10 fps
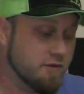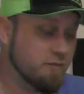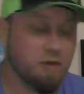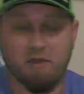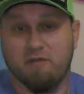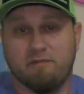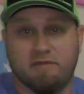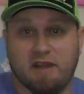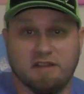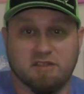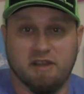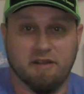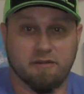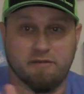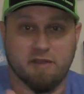Maybe a flashlight
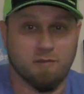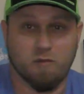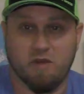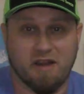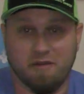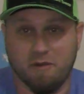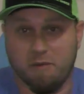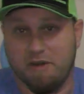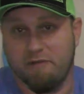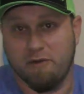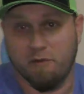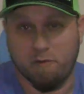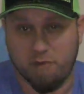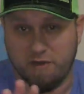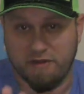or something, well, I don't know, whatever you
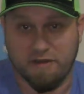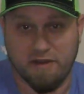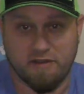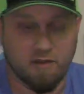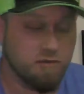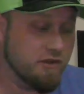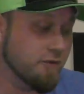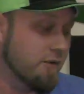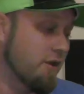want to put in there, that's up to you.